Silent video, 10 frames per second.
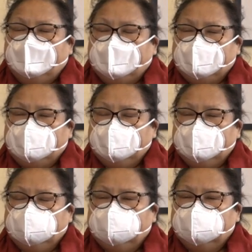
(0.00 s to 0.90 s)
But I
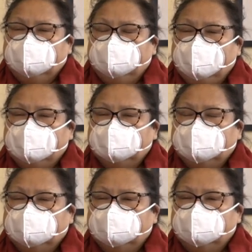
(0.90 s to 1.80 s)
think the
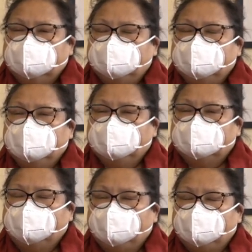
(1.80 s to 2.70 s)
greatest
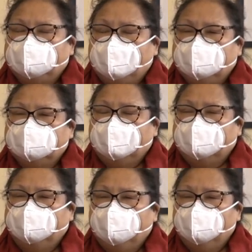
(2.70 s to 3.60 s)
experience for us
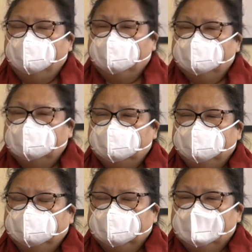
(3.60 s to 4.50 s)
out of COVID
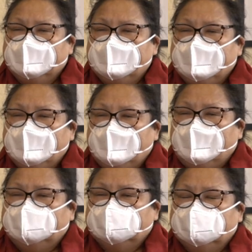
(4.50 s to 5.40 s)
nineteen
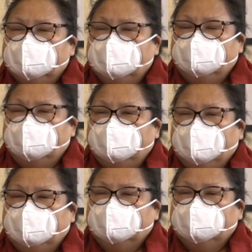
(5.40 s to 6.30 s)
was looking
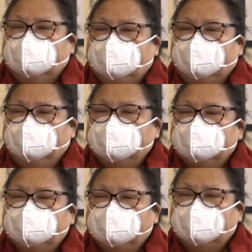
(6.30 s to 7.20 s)
back
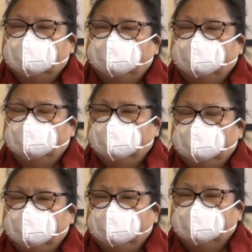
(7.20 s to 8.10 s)
fourteen days from
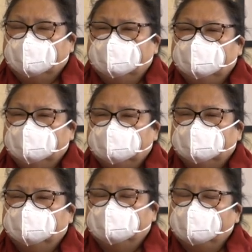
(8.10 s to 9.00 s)
when we were
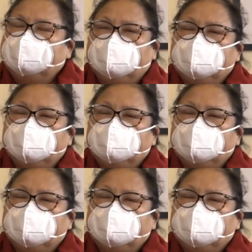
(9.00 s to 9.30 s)
diagnosed to where we